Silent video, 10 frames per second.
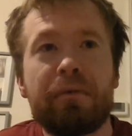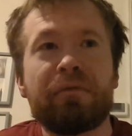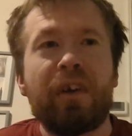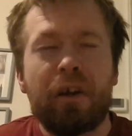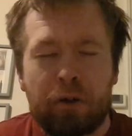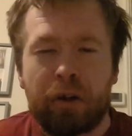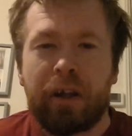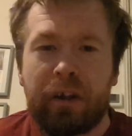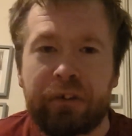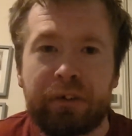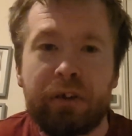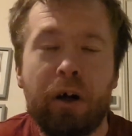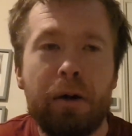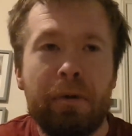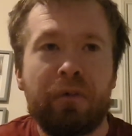got this.
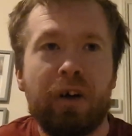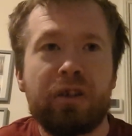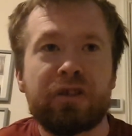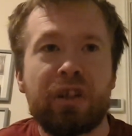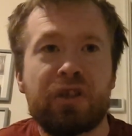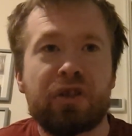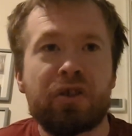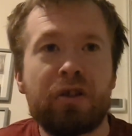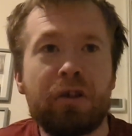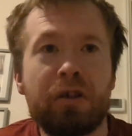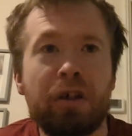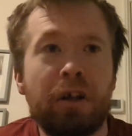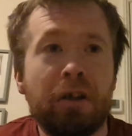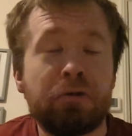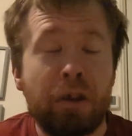Home advantage.
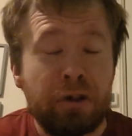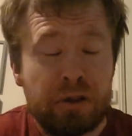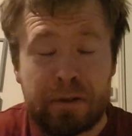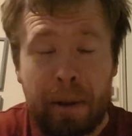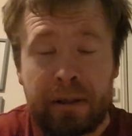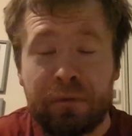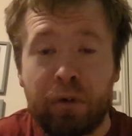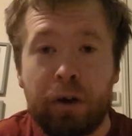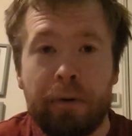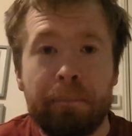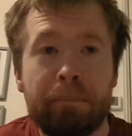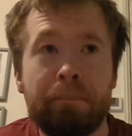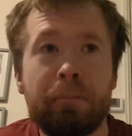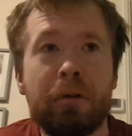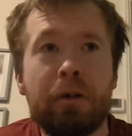No disrespect to Fulham,
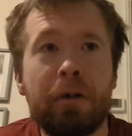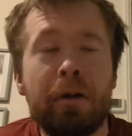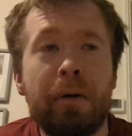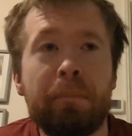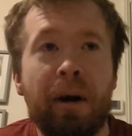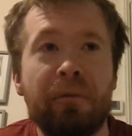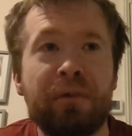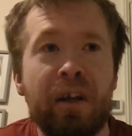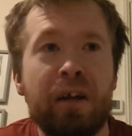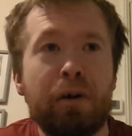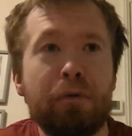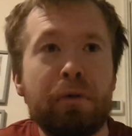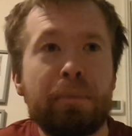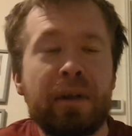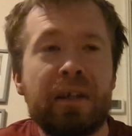but Villa
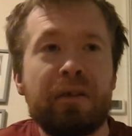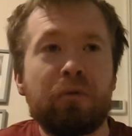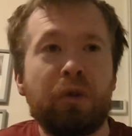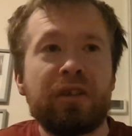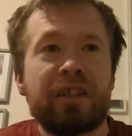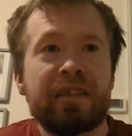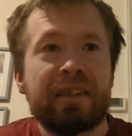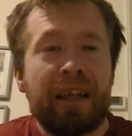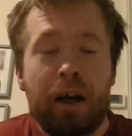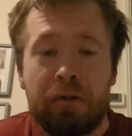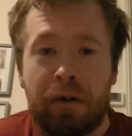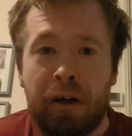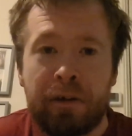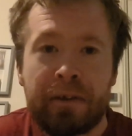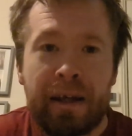would be wanting to get
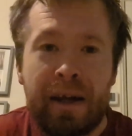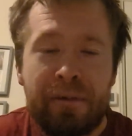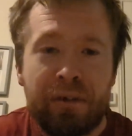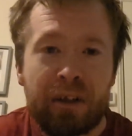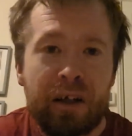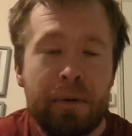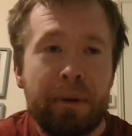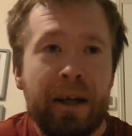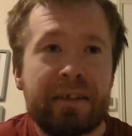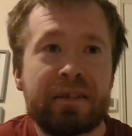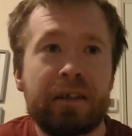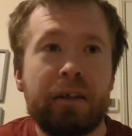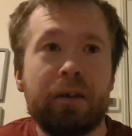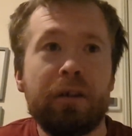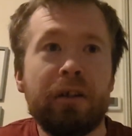over their FA Cup
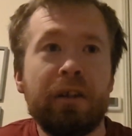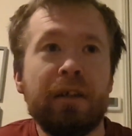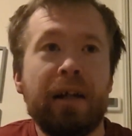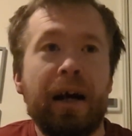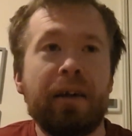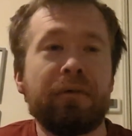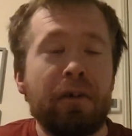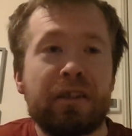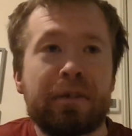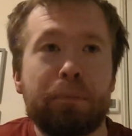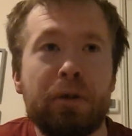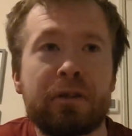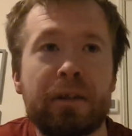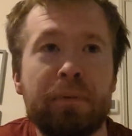exit and very disappointing